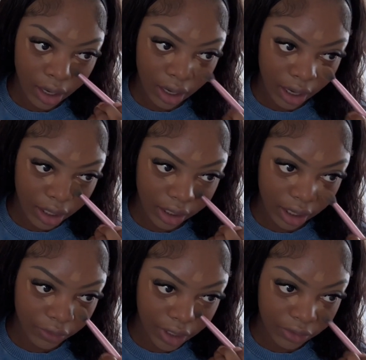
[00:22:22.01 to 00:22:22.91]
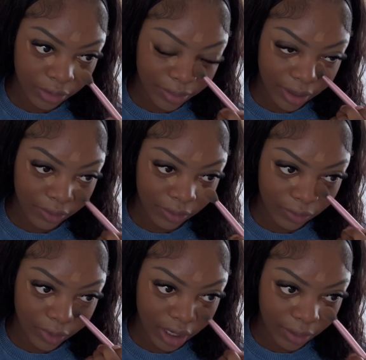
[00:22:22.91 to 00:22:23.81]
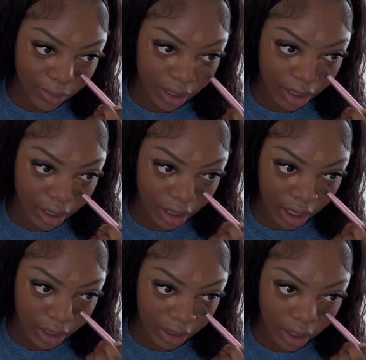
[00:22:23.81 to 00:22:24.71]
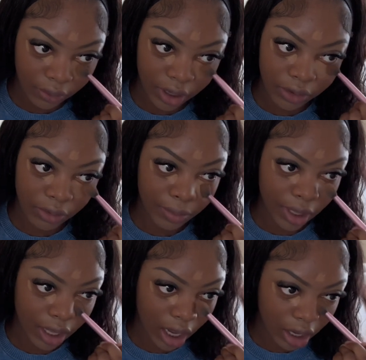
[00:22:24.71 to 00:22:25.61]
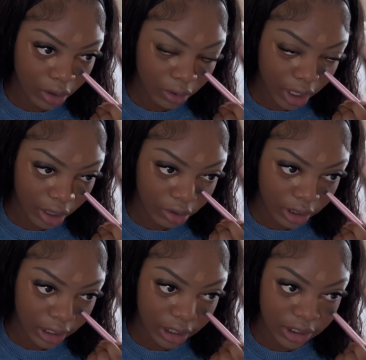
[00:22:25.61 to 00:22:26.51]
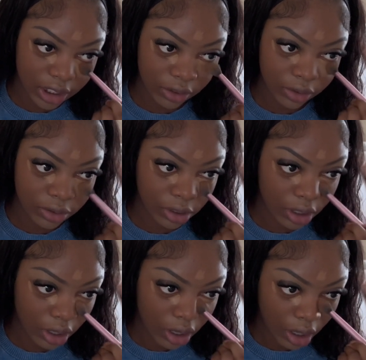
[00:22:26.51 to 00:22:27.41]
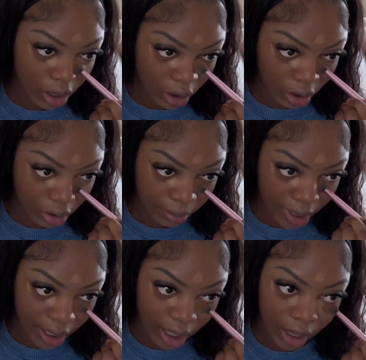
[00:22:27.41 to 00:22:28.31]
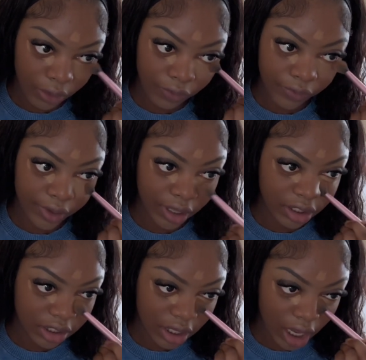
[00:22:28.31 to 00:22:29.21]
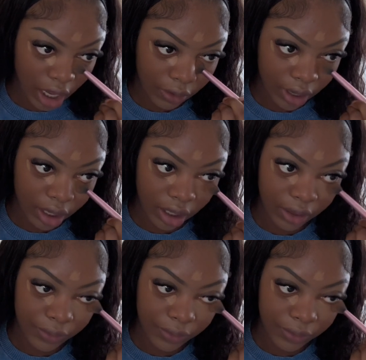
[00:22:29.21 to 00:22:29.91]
like a get ready with me, when I mean like a get ready with me, I go like on details on my outfits, how I